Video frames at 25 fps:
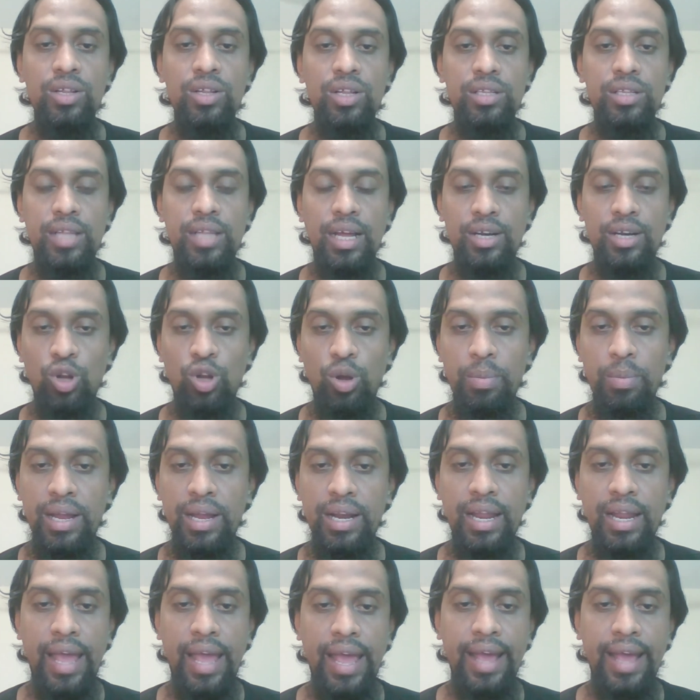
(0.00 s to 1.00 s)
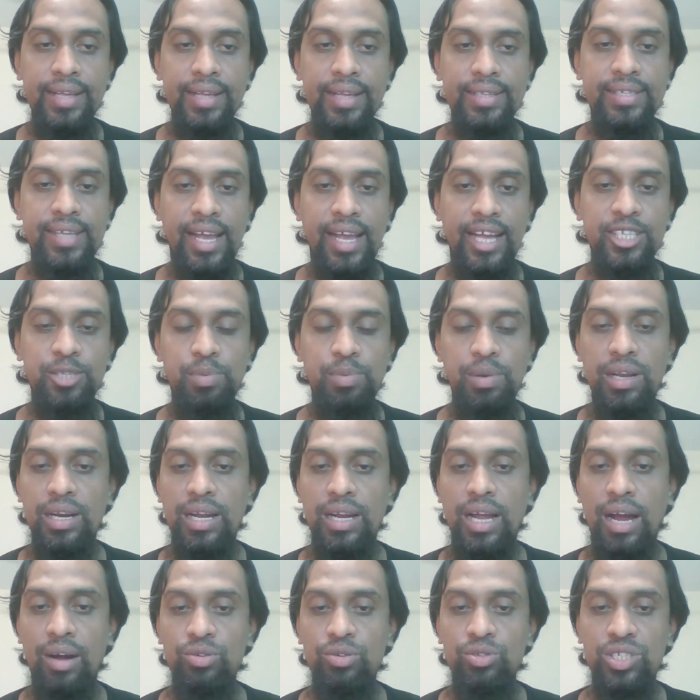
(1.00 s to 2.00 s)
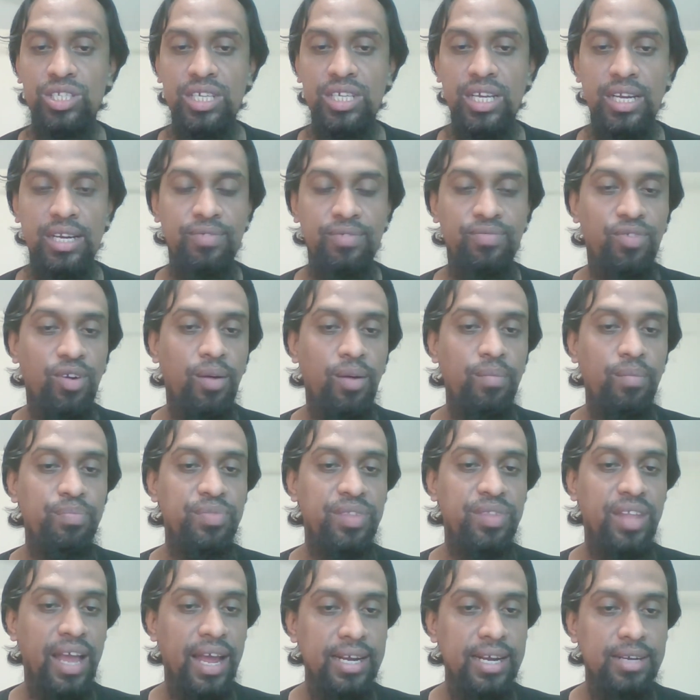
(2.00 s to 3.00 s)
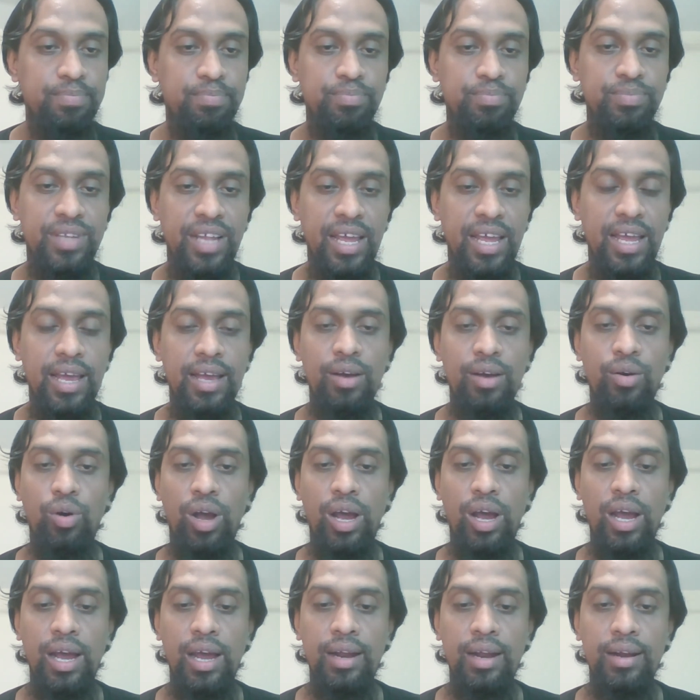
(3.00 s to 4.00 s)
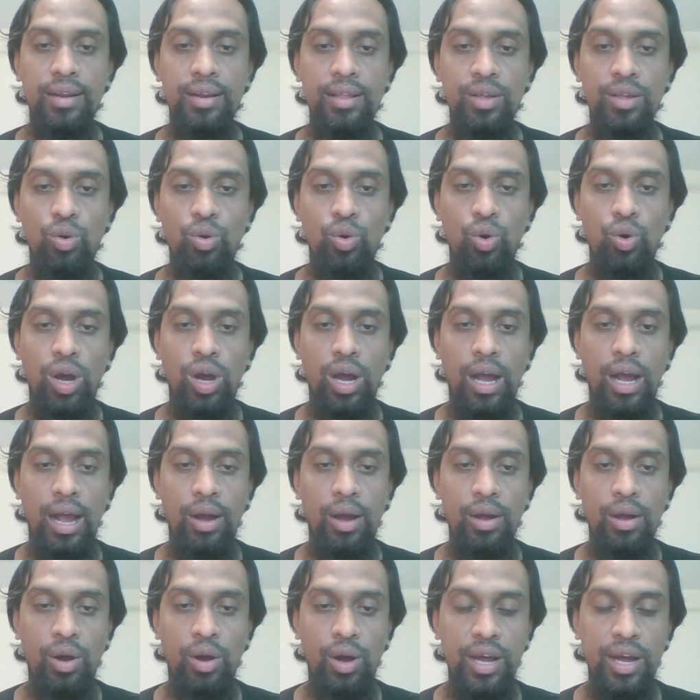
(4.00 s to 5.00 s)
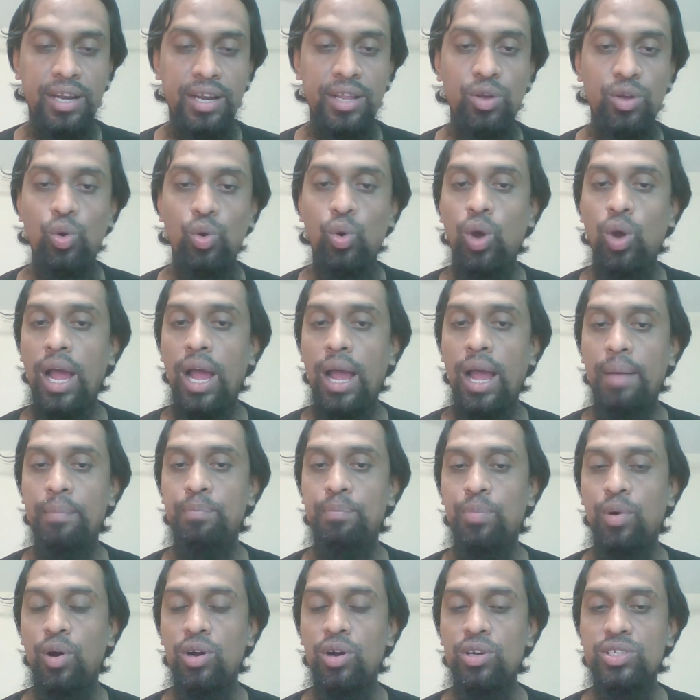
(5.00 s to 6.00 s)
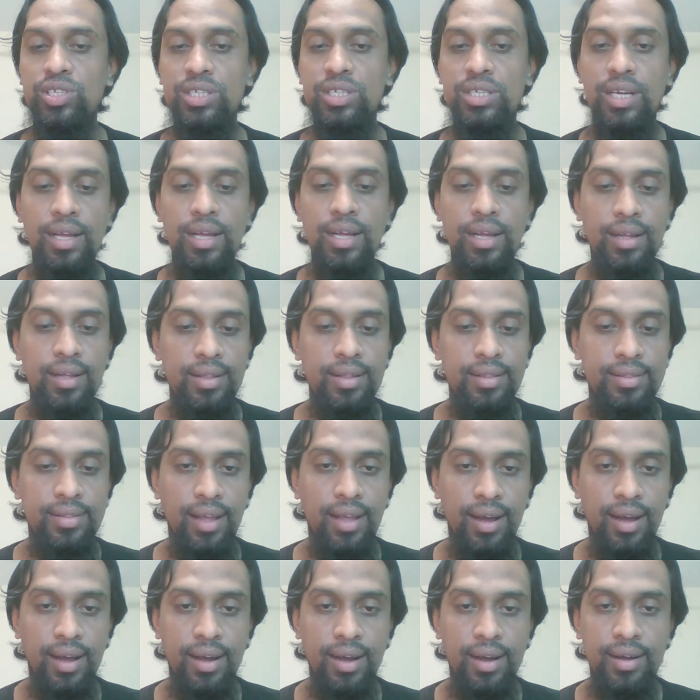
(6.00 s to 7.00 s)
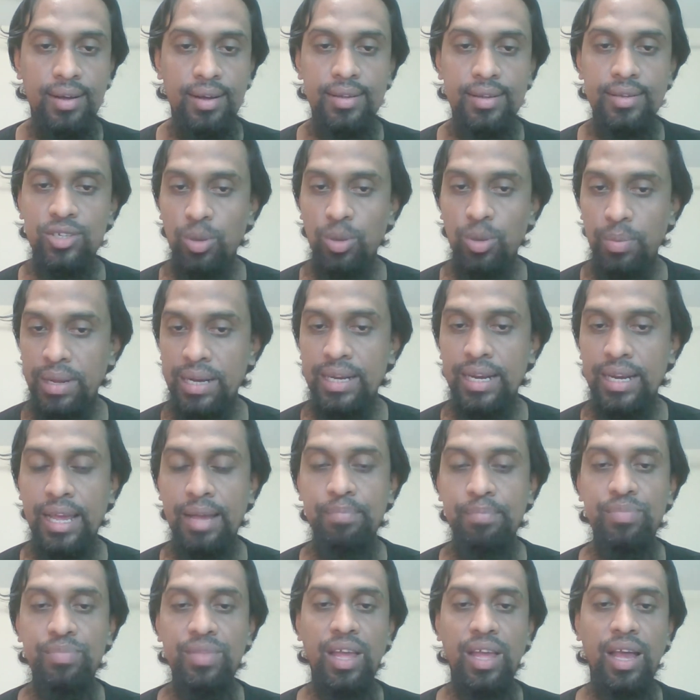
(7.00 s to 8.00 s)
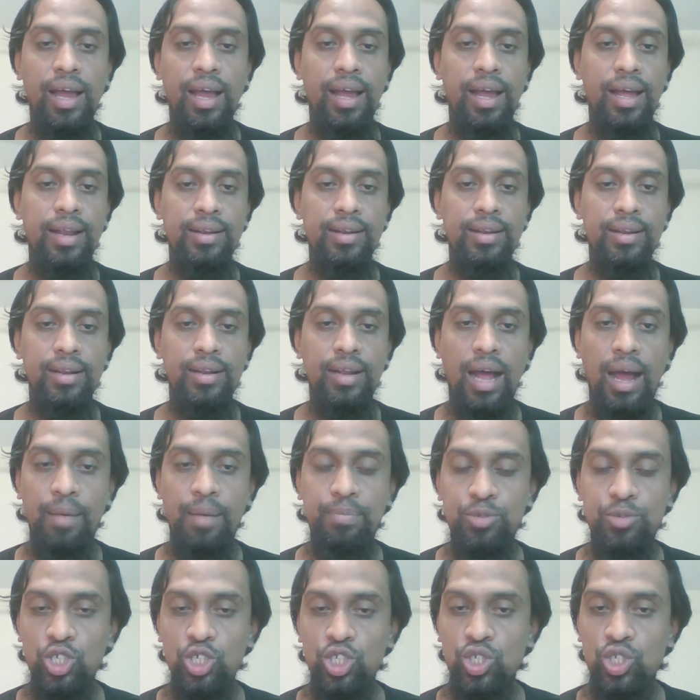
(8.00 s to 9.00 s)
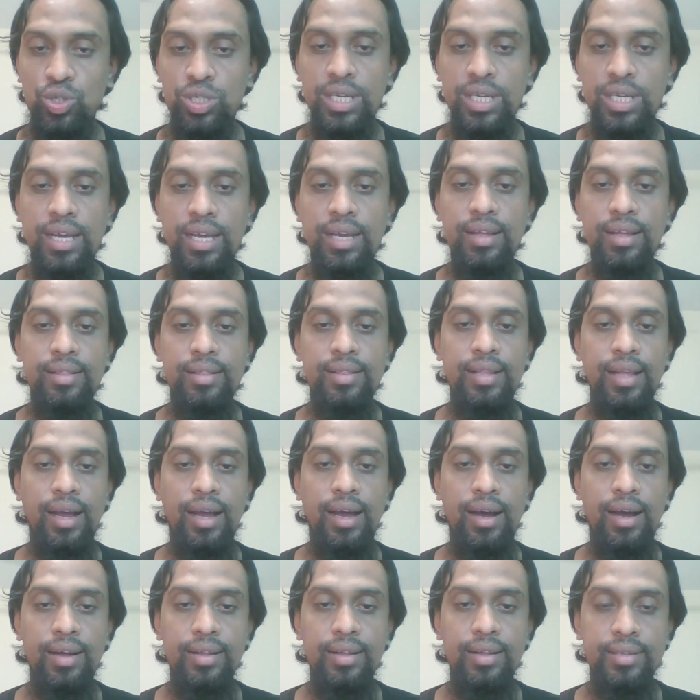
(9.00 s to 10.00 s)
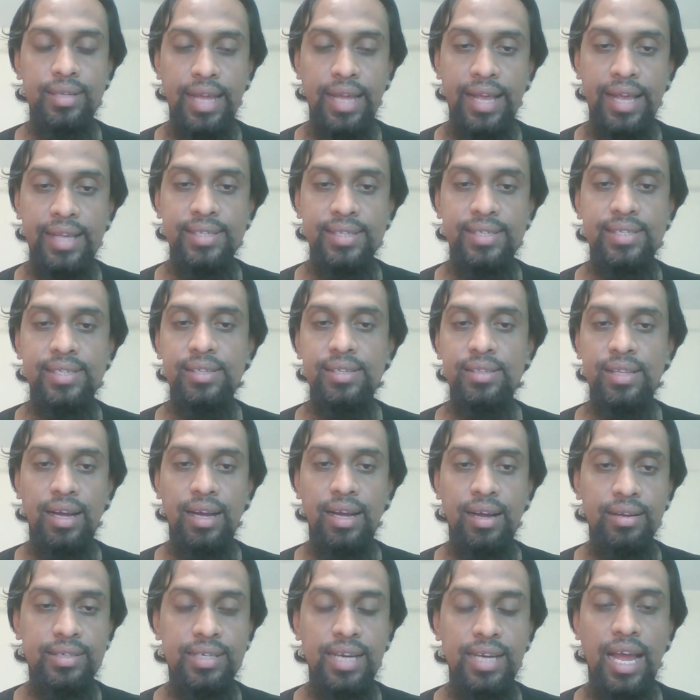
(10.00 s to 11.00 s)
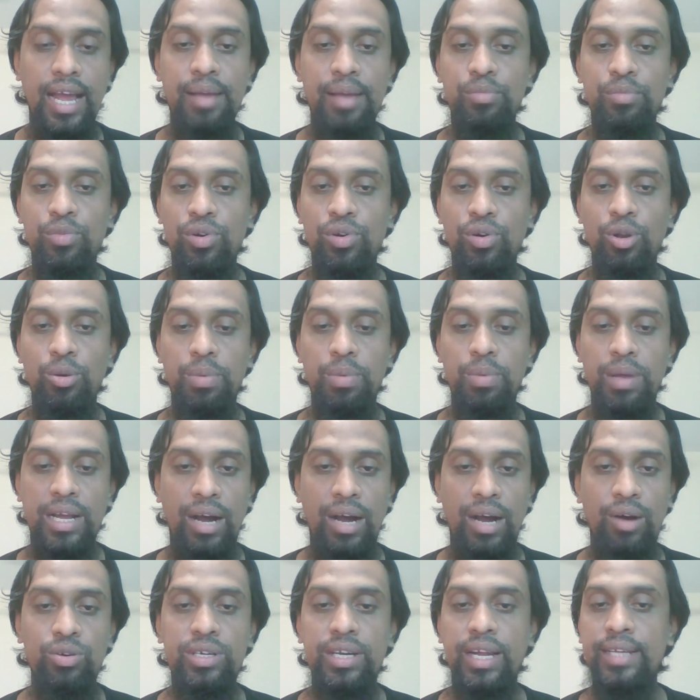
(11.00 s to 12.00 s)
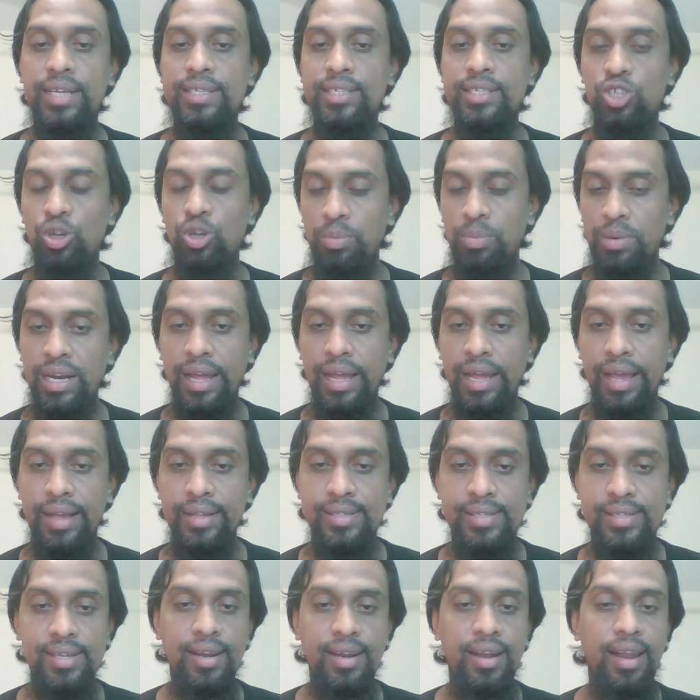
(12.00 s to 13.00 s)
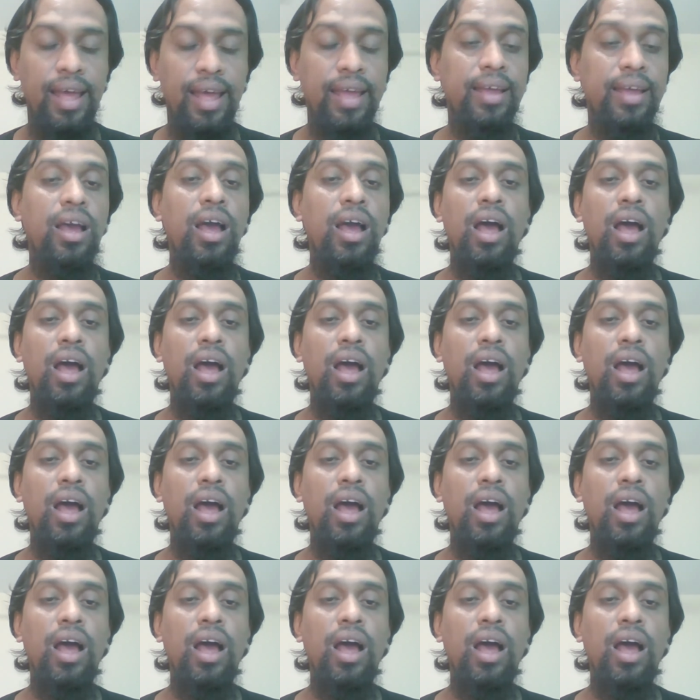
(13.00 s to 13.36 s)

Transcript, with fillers: The domain age has been counted from that day where you where you have bought the domain name, and up to today the age, the time will be counted as a domain age. Like